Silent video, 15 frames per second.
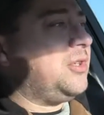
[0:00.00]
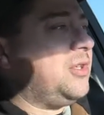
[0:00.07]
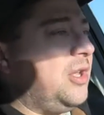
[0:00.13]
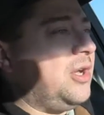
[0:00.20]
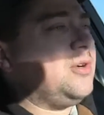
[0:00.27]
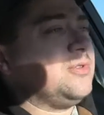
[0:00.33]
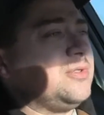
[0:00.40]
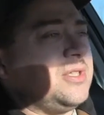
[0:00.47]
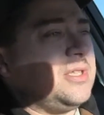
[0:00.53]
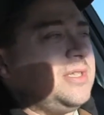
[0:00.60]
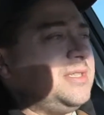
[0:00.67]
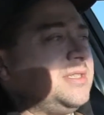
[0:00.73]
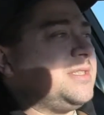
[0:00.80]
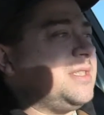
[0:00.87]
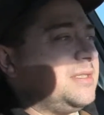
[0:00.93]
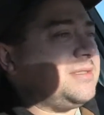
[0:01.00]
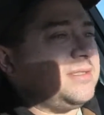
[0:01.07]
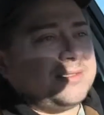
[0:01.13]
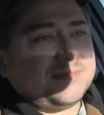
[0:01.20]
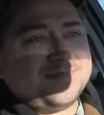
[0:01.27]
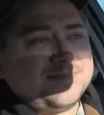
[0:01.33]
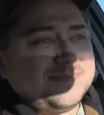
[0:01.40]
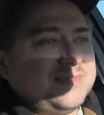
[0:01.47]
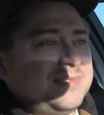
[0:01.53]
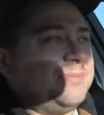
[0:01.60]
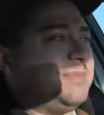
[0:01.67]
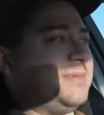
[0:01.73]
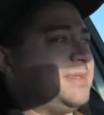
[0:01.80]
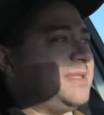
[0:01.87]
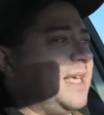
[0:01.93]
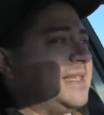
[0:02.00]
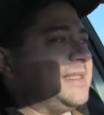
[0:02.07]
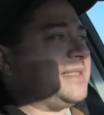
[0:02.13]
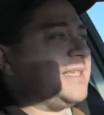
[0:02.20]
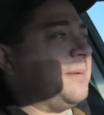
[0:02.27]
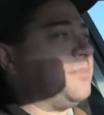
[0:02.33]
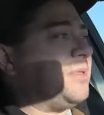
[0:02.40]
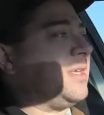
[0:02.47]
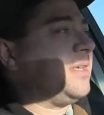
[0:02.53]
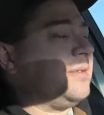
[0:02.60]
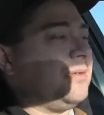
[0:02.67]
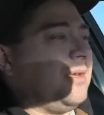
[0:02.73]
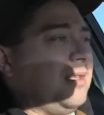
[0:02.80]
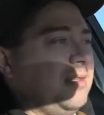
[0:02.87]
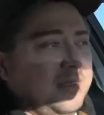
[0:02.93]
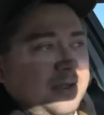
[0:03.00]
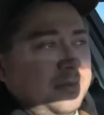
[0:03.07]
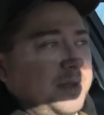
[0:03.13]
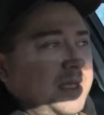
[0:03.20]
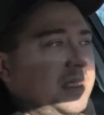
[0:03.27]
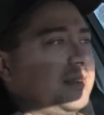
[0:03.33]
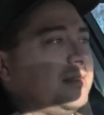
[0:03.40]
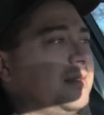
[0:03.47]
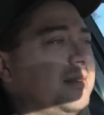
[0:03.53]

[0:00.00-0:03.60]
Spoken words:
The nose, at least says something a little bit.